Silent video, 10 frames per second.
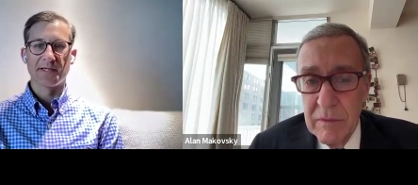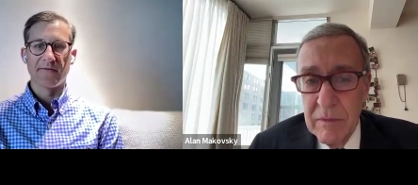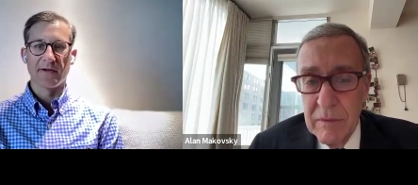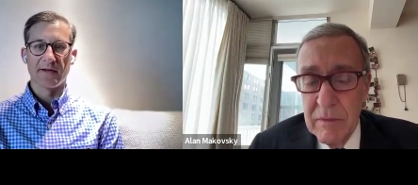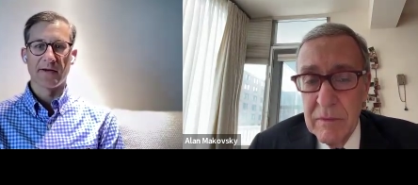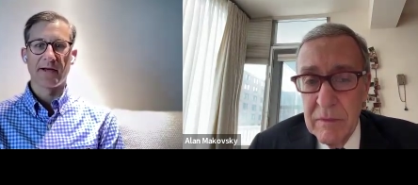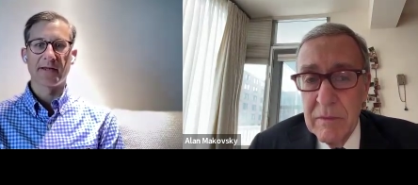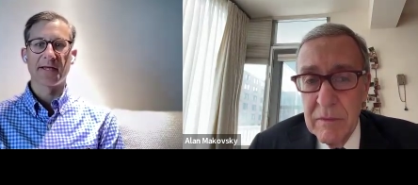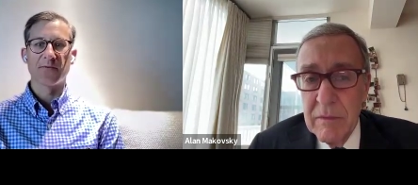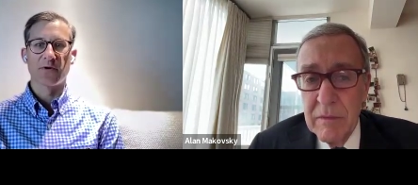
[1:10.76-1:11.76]
Speaker 1: specifically,
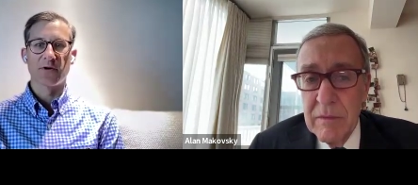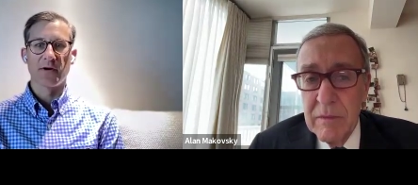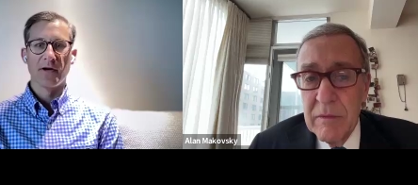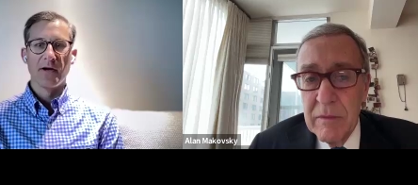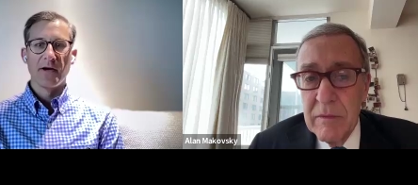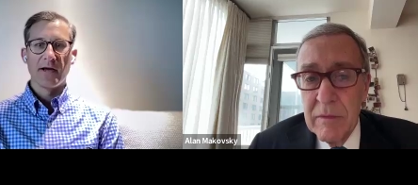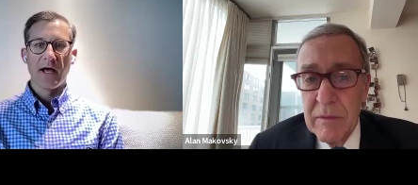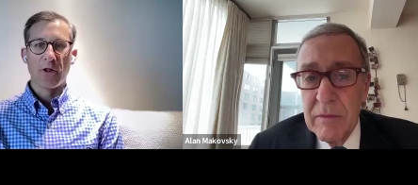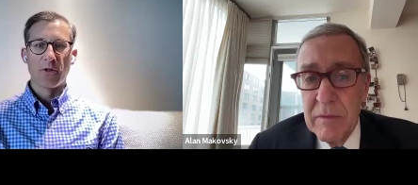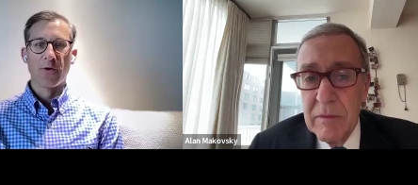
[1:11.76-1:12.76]
right? These were
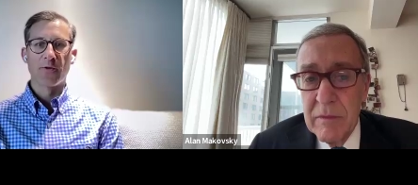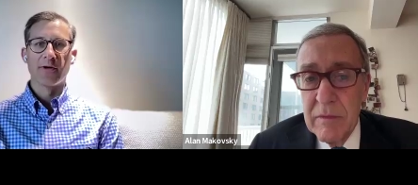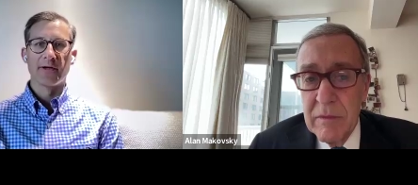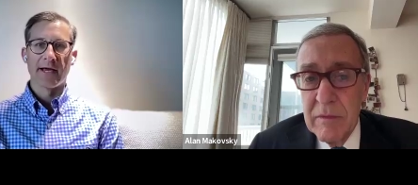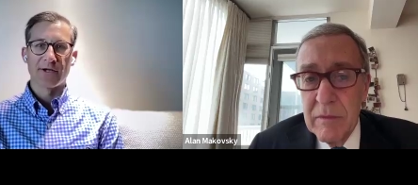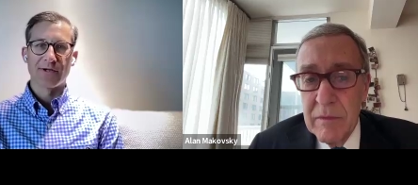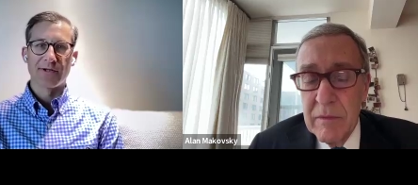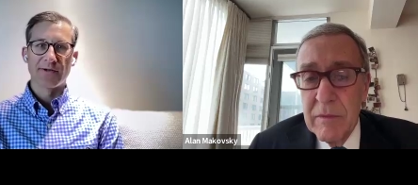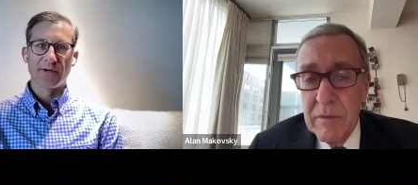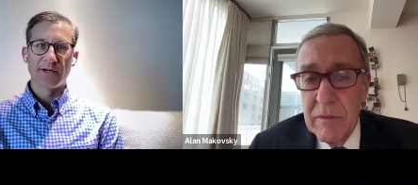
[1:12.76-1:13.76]
uh, local
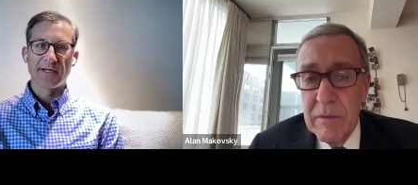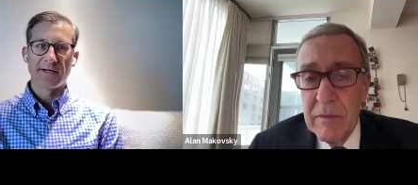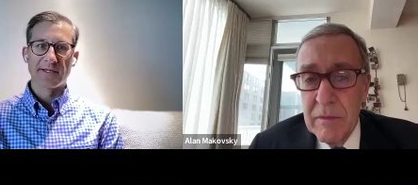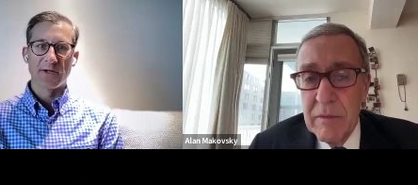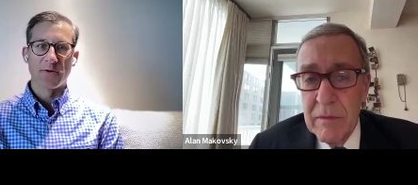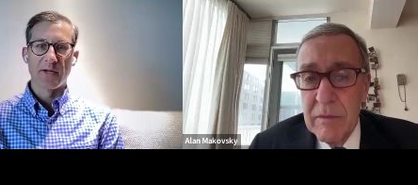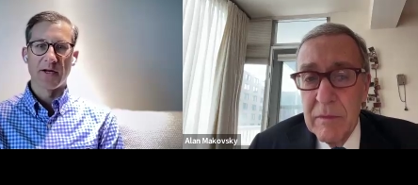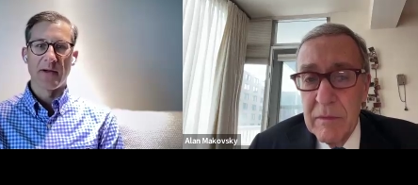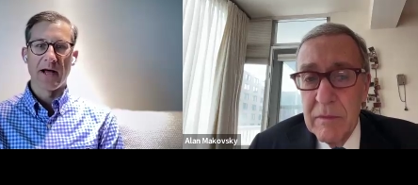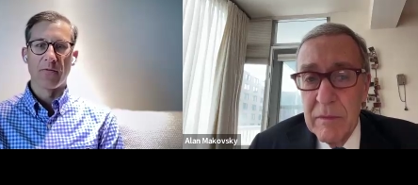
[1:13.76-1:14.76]
elections. So could you tell us a little
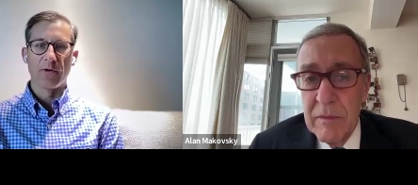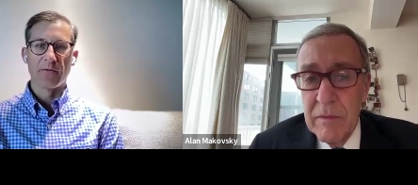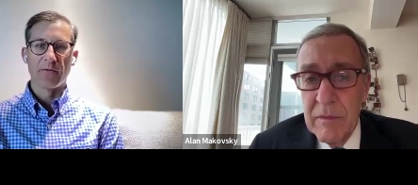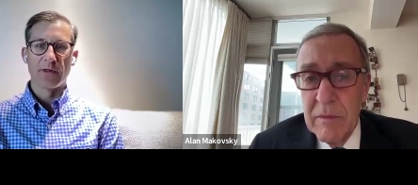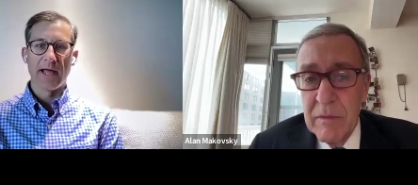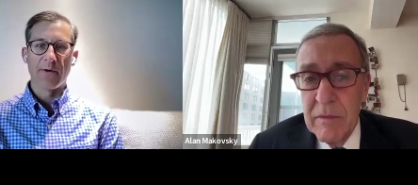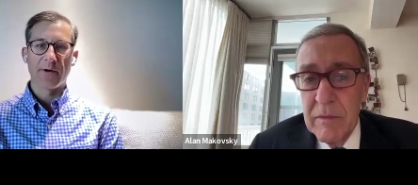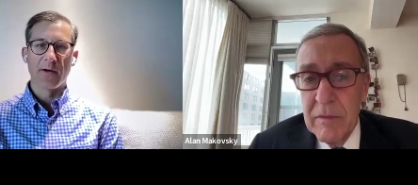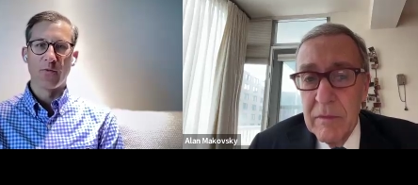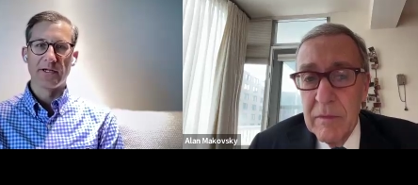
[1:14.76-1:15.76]
bit about what, what the
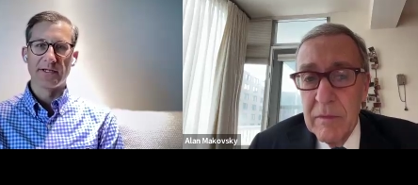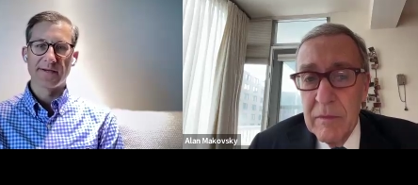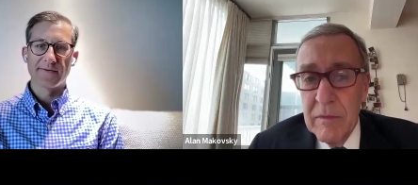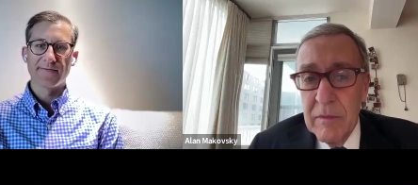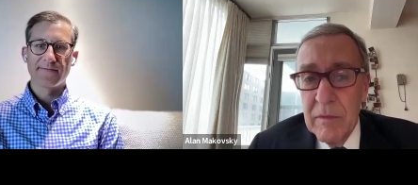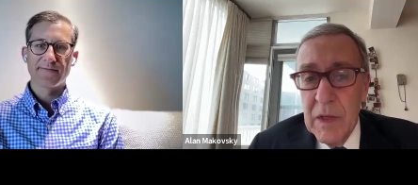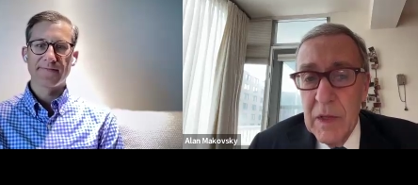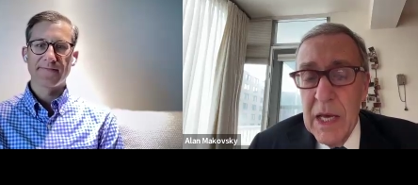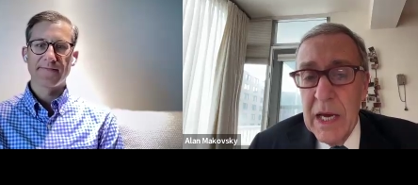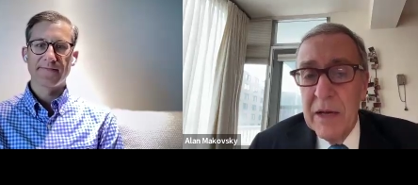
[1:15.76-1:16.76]
outcome was?
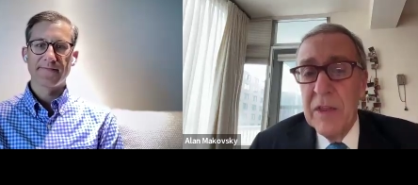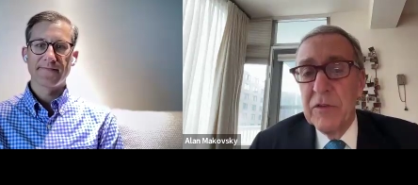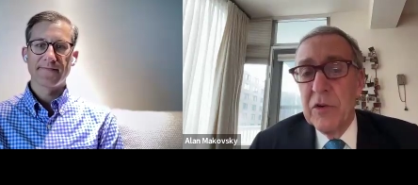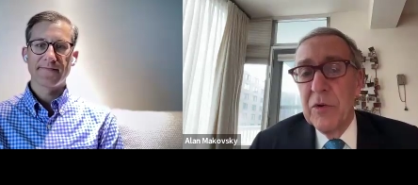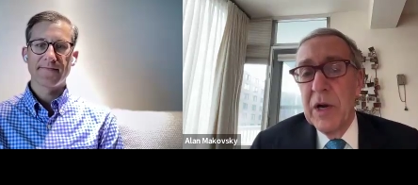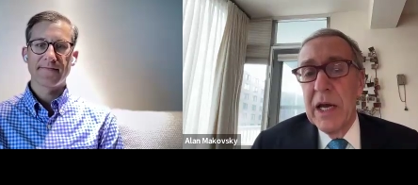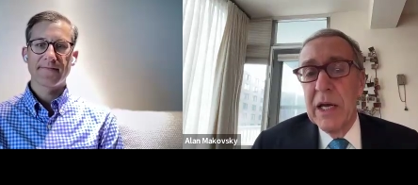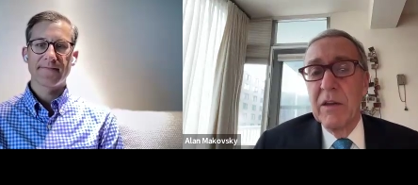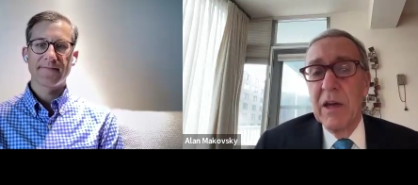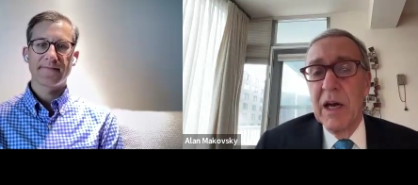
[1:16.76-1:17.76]
Speaker 2: Yeah, that's
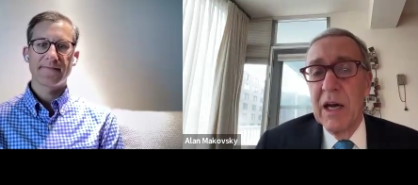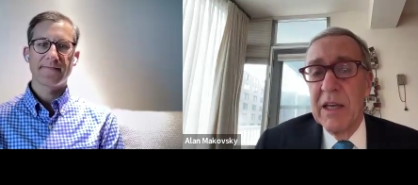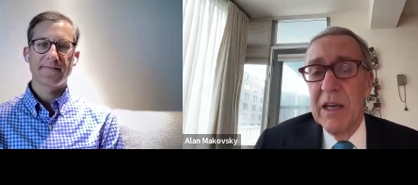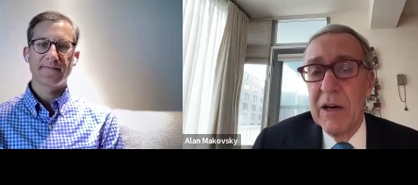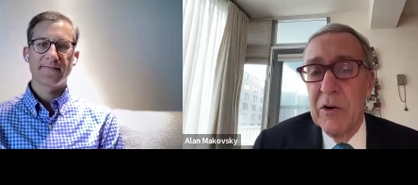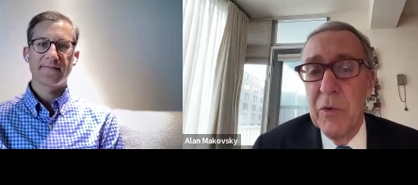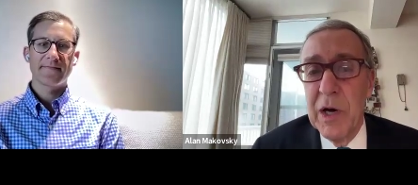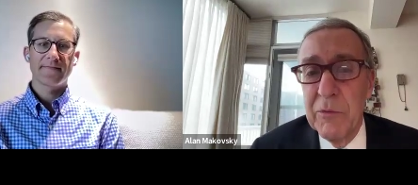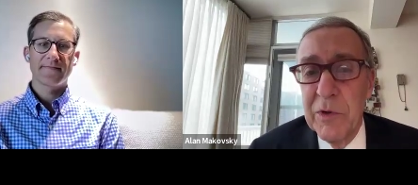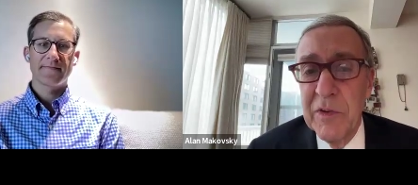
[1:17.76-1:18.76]
correct. Uh,
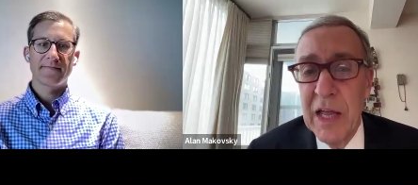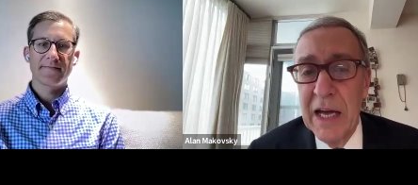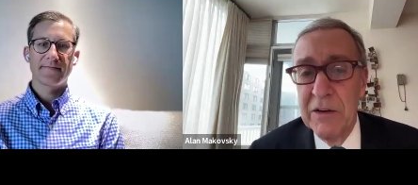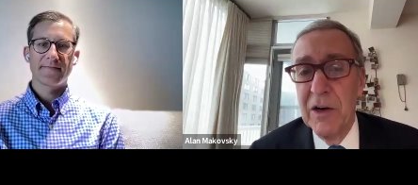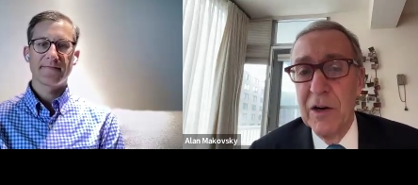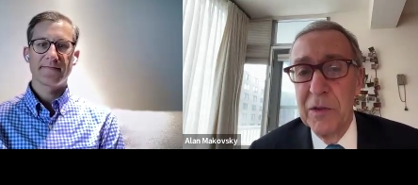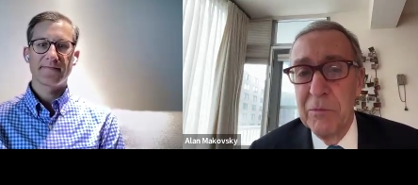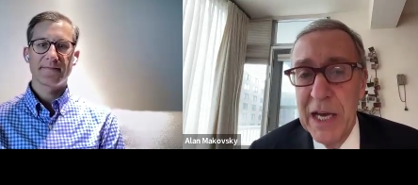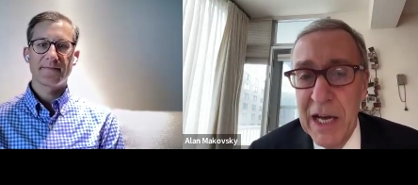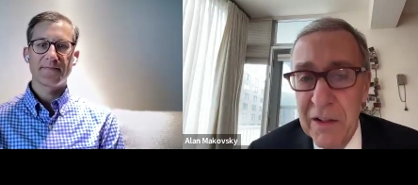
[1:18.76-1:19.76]
Erdogan was not on the
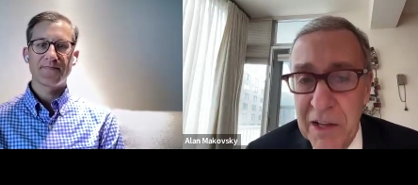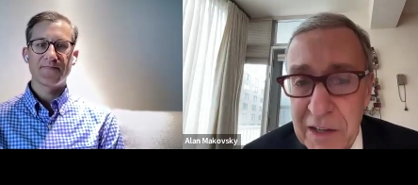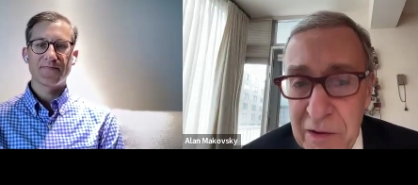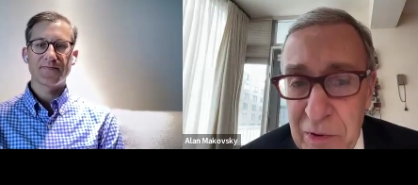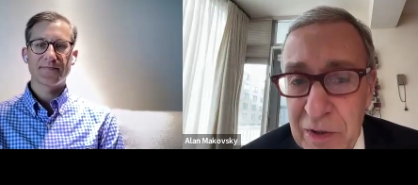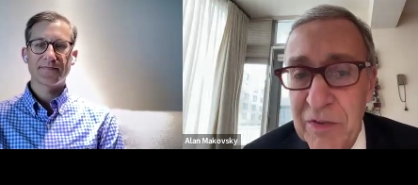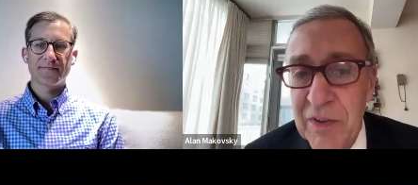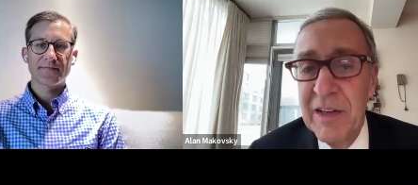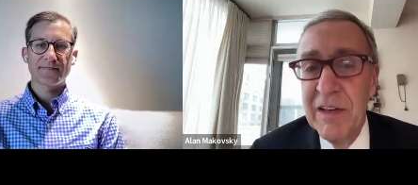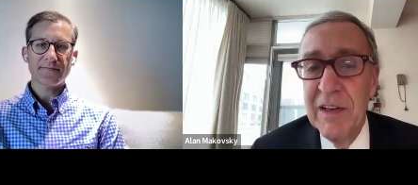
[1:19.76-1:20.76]
ballot. He was
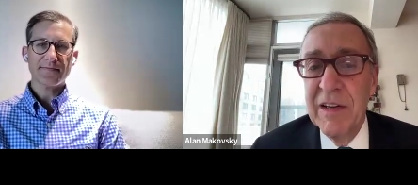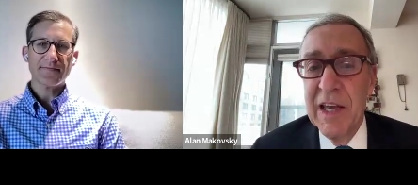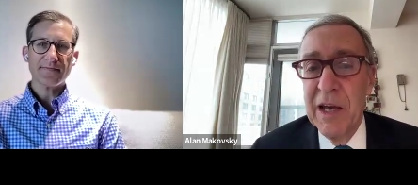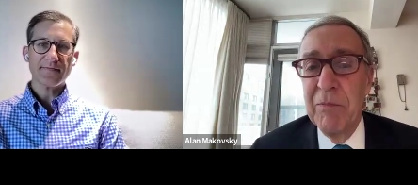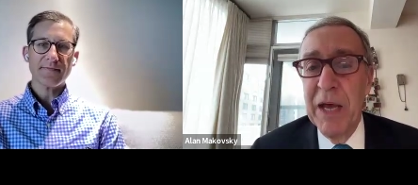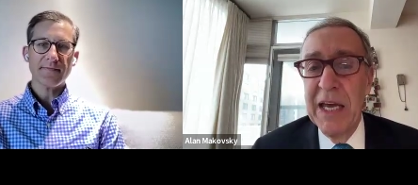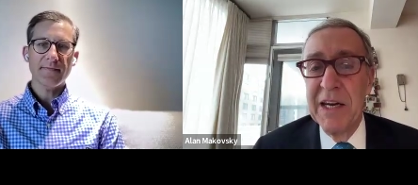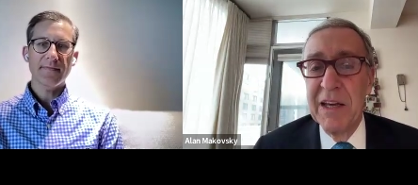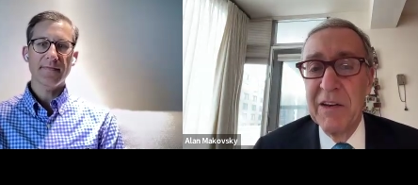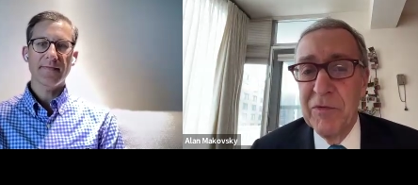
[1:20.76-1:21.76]

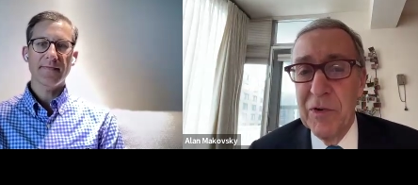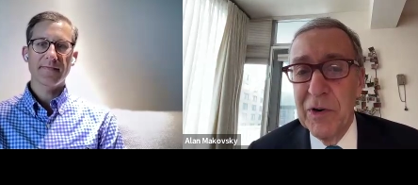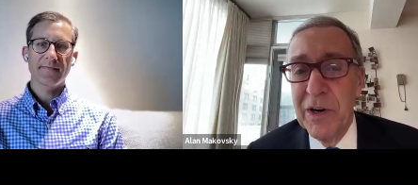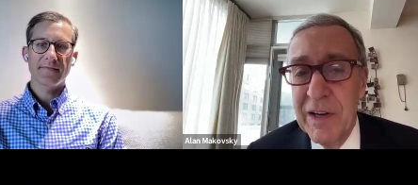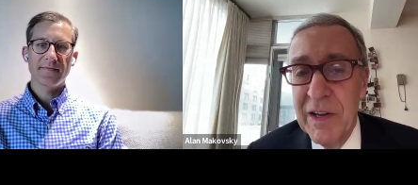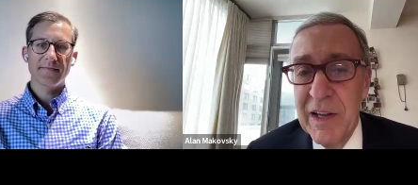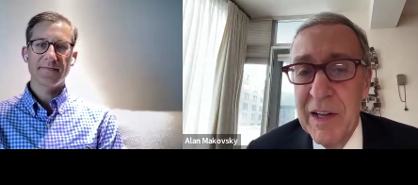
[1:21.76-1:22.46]
campaigning for